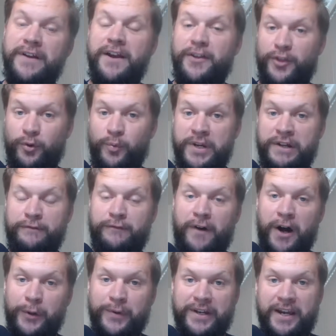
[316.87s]
the week
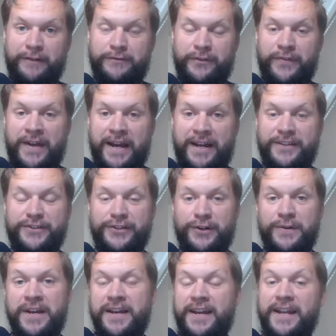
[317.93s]
following after that. So
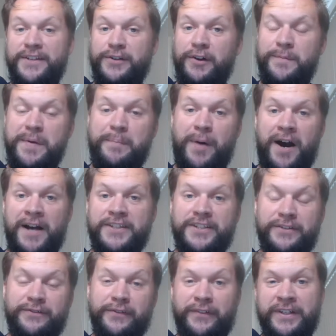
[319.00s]
it's going to be
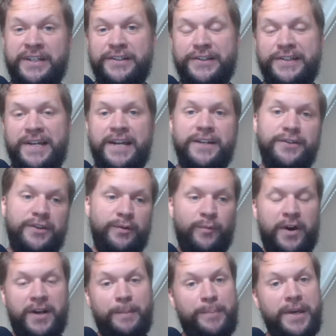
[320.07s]
positively insane. You can
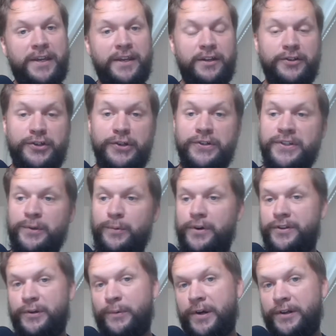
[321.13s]
wind up picking and choosing whether
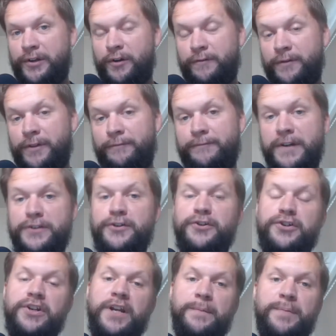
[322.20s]
you want to go for the featured
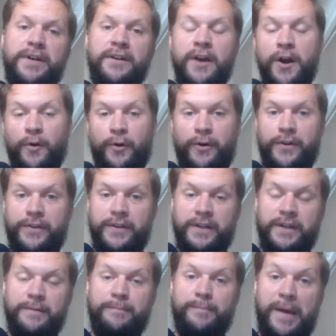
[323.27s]
champion or
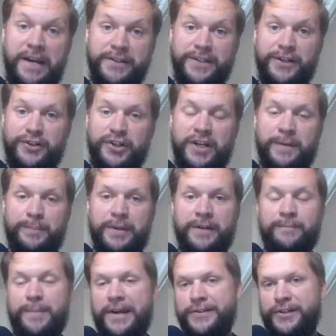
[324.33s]
the basic champion.
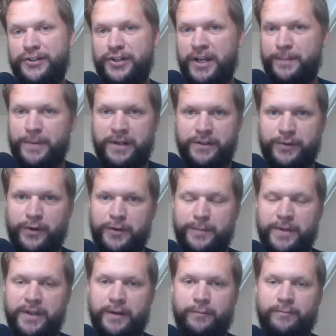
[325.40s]
Basic champion is going to
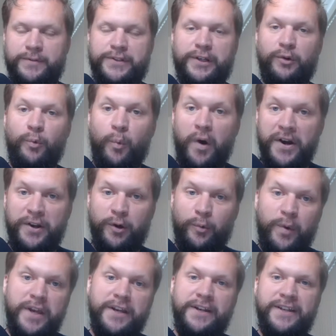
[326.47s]
be a Sig 1
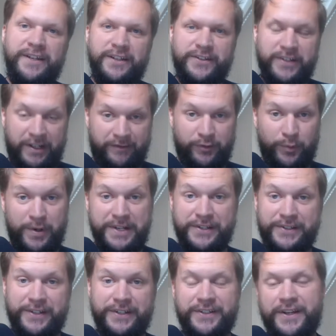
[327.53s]
Awakening instead of 20
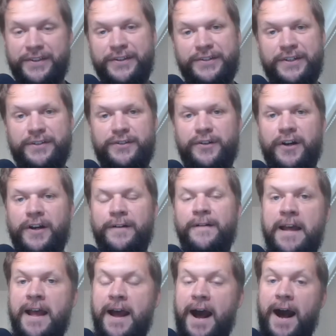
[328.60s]
Sigs on the 6-star.
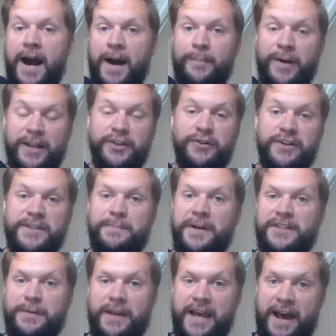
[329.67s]
But I do
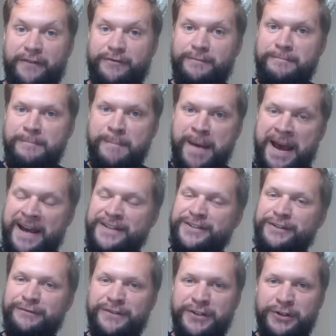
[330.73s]
expect to have
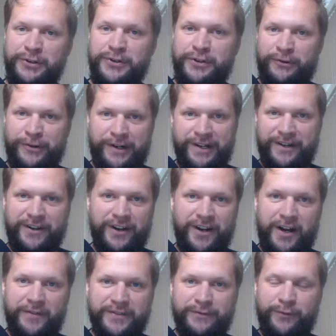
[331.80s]
massive, huge arena
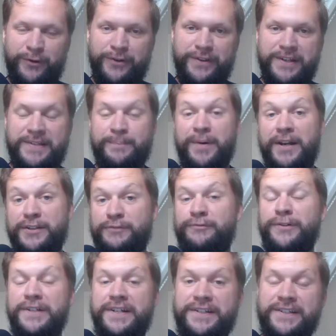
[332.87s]
cutoffs for this. But it's
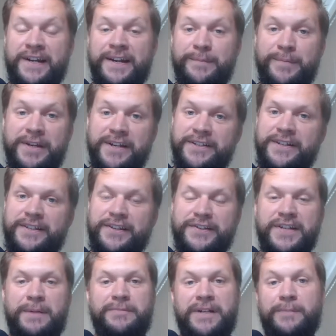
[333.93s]
really exciting because at the
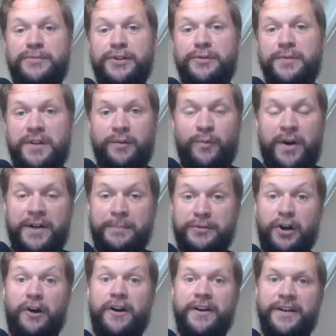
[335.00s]
same time, too, you can wind up
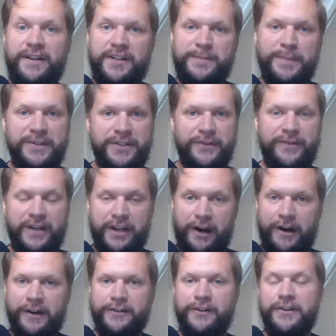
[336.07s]
targeting specific
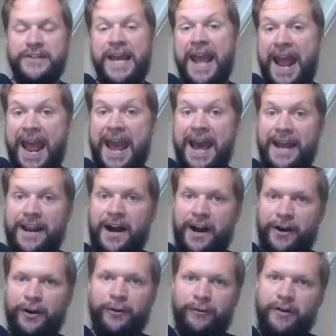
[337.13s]
characters at
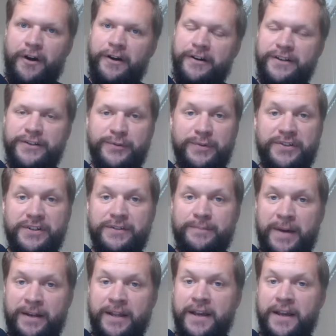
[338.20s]
higher rarities, which has been